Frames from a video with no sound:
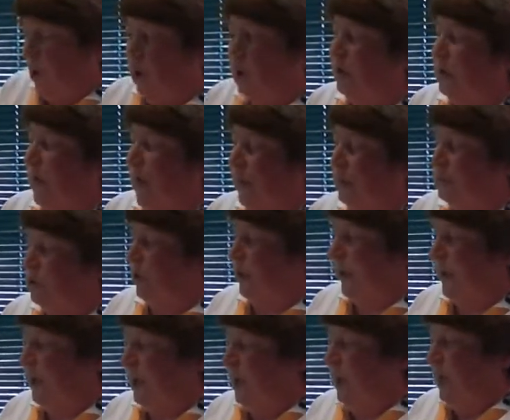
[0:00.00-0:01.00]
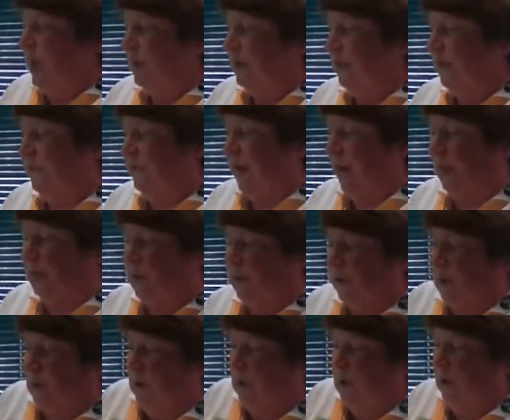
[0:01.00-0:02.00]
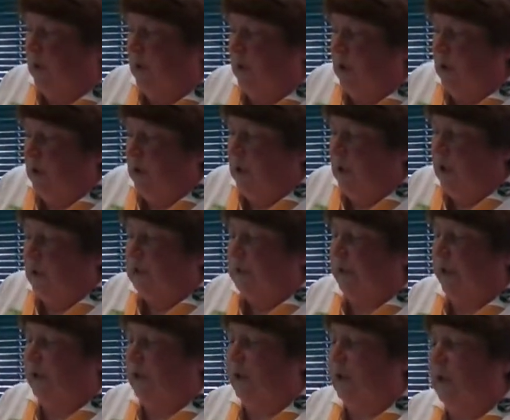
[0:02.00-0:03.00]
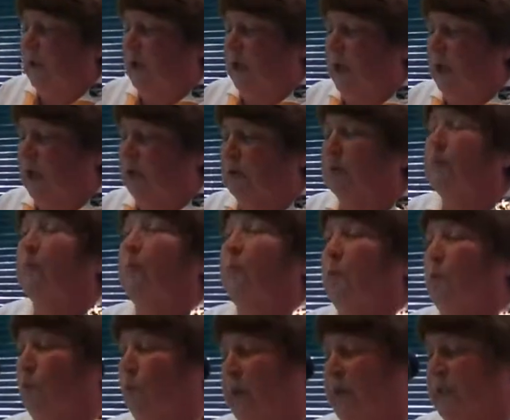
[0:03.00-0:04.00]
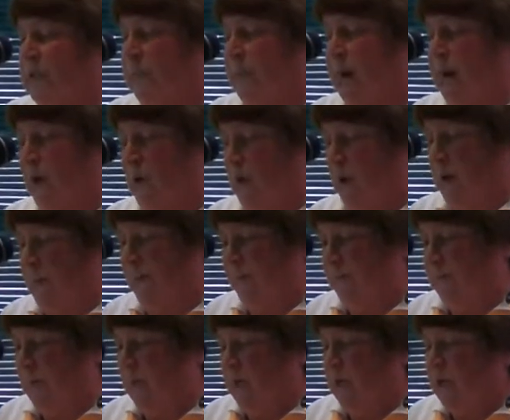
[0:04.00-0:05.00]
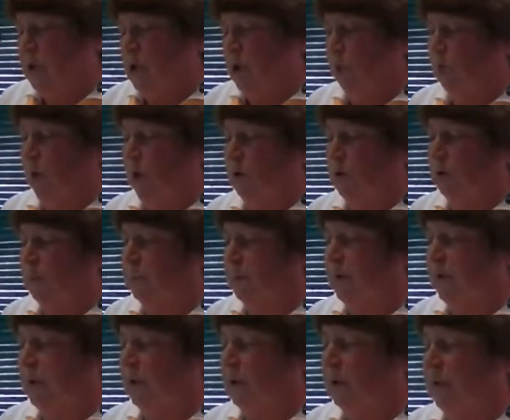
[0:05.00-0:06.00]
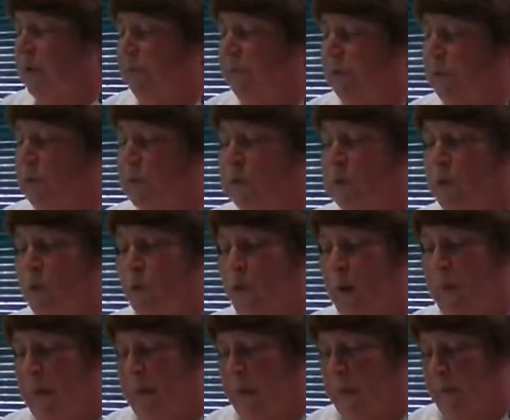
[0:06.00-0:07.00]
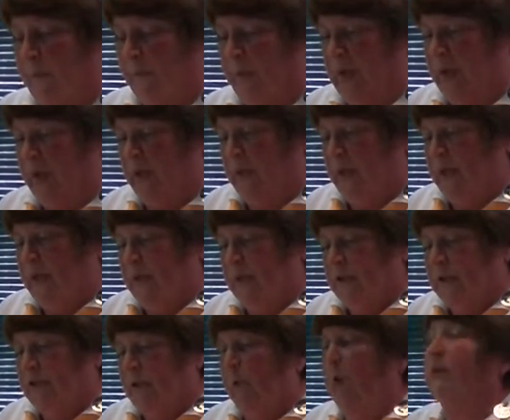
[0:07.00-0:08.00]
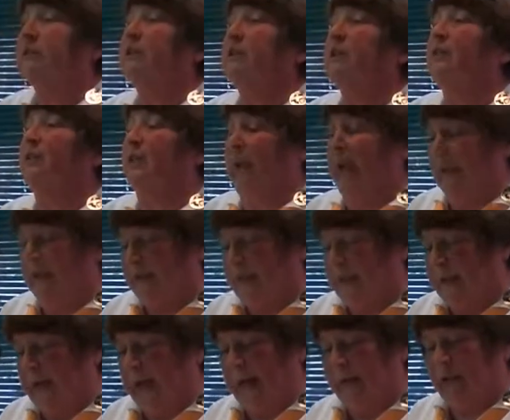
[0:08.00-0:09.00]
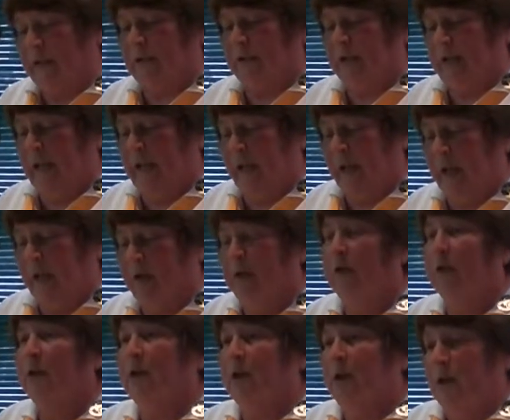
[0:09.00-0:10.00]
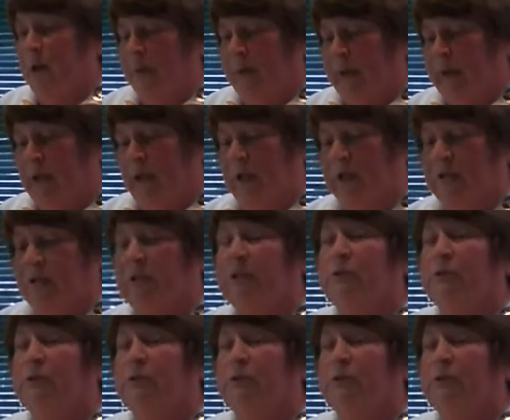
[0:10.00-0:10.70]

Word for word: or I'm sorry, the founder, Senator uh, Wyse Power, she wrote The Political Influence of Women. She wants to thank the Gaelic League because